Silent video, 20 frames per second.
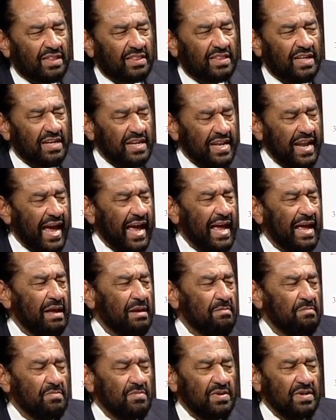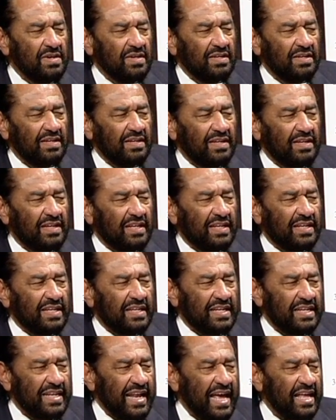the name
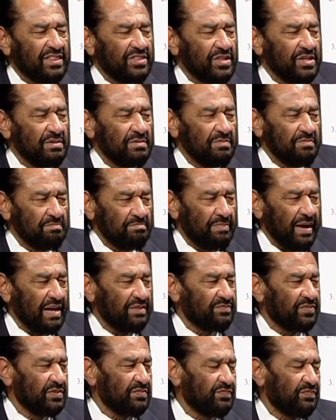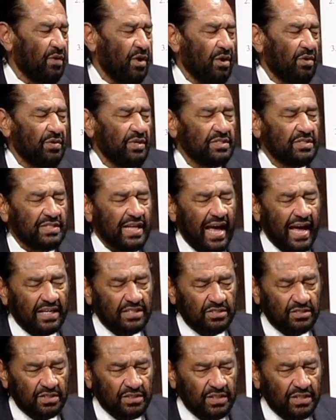Nathan Bedford Forrest,
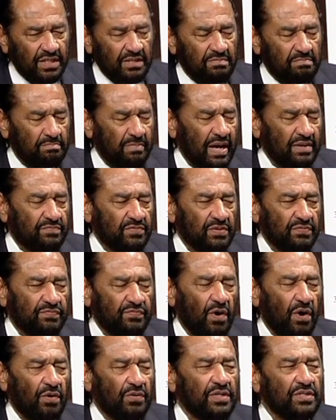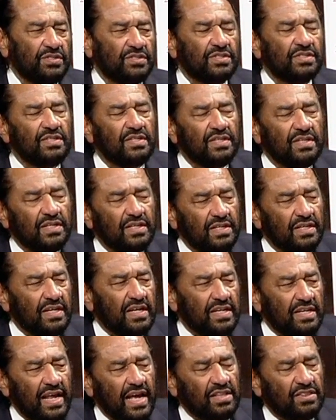actually, Bedford Forrest,
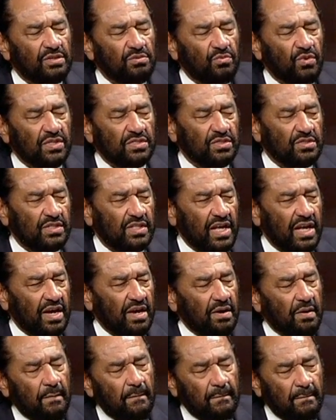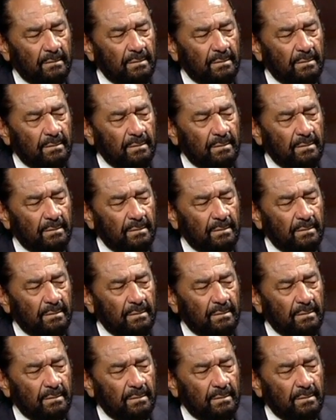Nathan wasn't there